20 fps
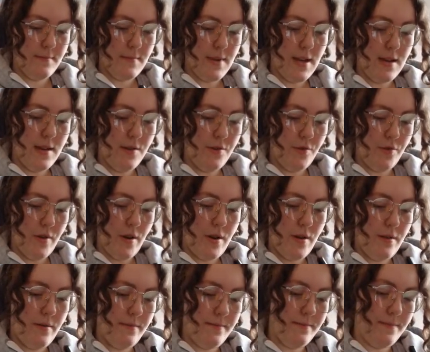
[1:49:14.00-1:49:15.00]

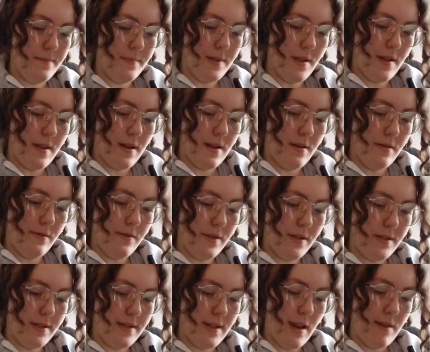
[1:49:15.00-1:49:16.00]
Intro, so then it'll
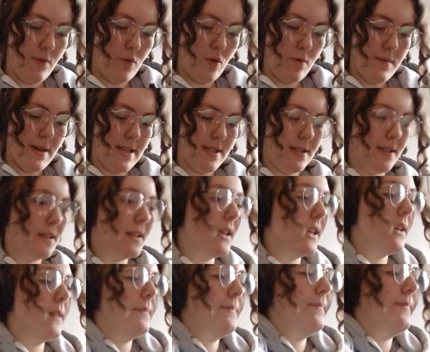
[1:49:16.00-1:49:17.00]
just save automatically.
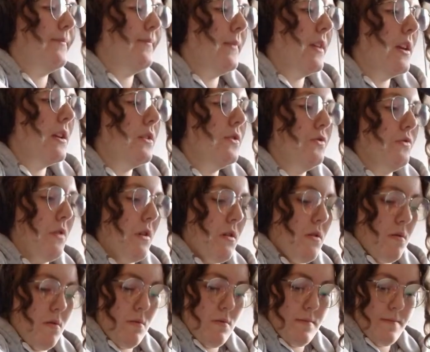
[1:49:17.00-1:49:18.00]
Intro,
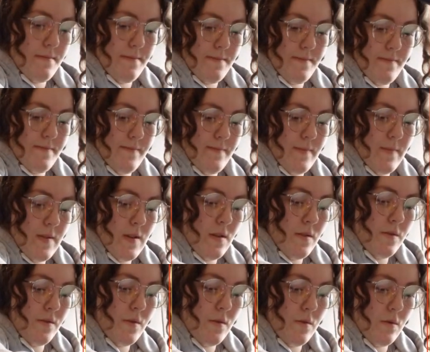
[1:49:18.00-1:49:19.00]

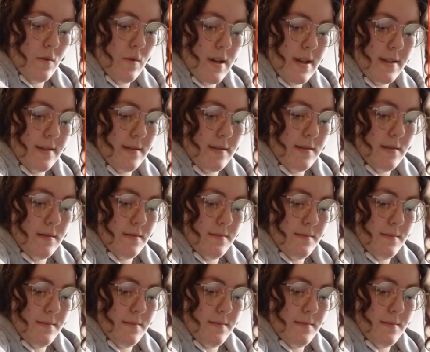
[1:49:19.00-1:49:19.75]
Doodle Quest.